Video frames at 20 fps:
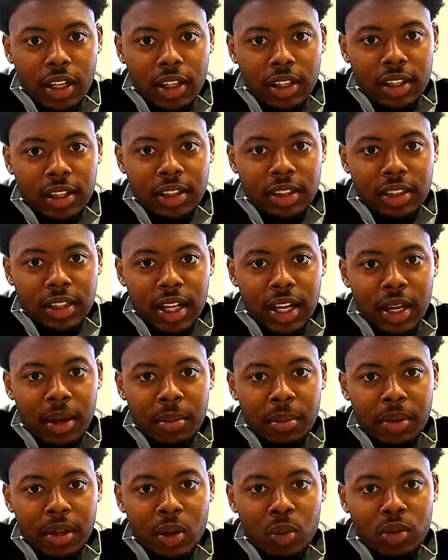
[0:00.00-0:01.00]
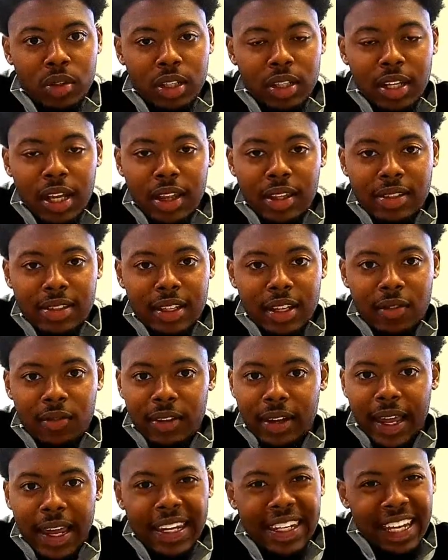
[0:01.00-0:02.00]
This time it was another sale for
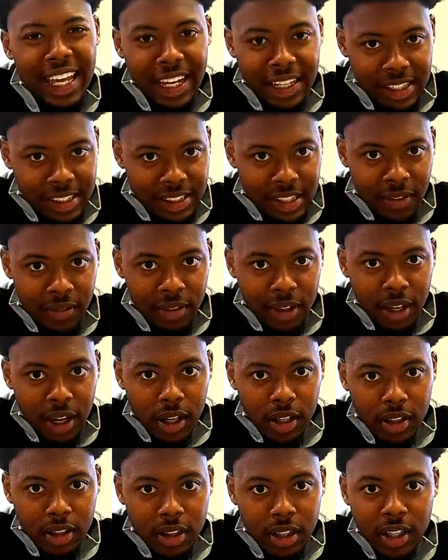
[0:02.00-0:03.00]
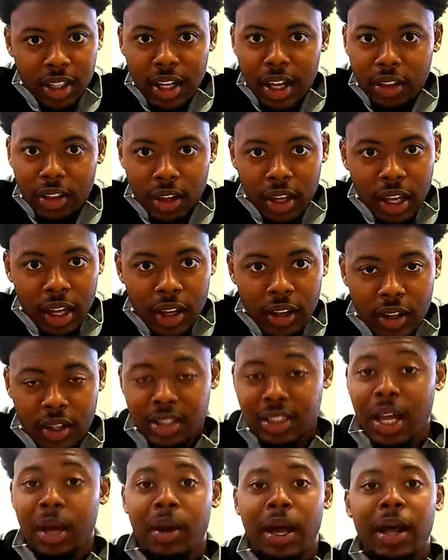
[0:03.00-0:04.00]
like $97, another heater, because
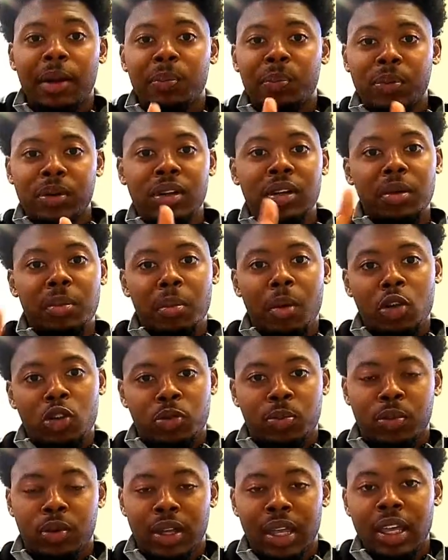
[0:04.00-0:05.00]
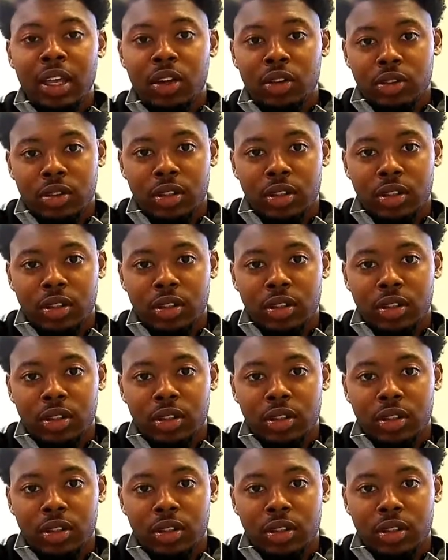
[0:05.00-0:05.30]
I put up multiple heaters.